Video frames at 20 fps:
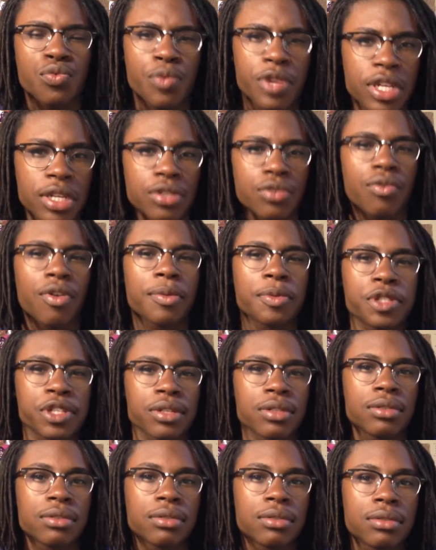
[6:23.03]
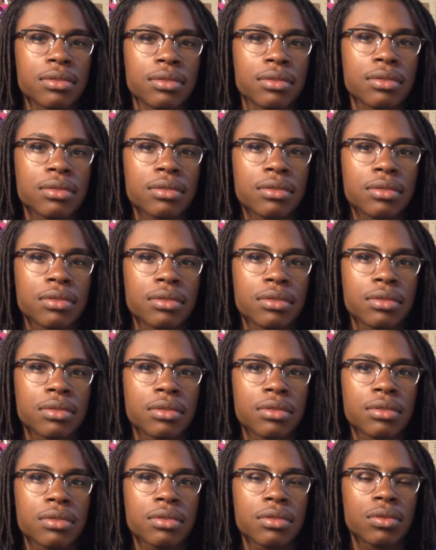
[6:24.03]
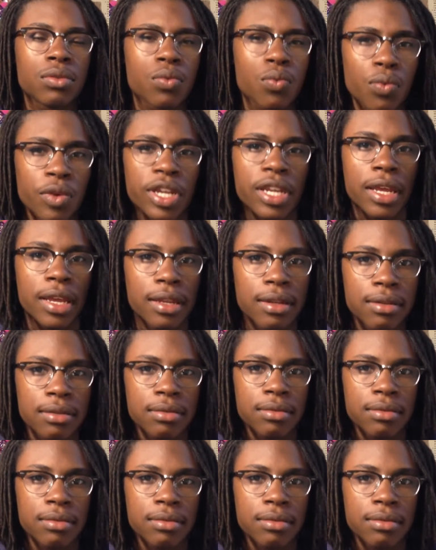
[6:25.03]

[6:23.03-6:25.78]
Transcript: read the scripture. Read it.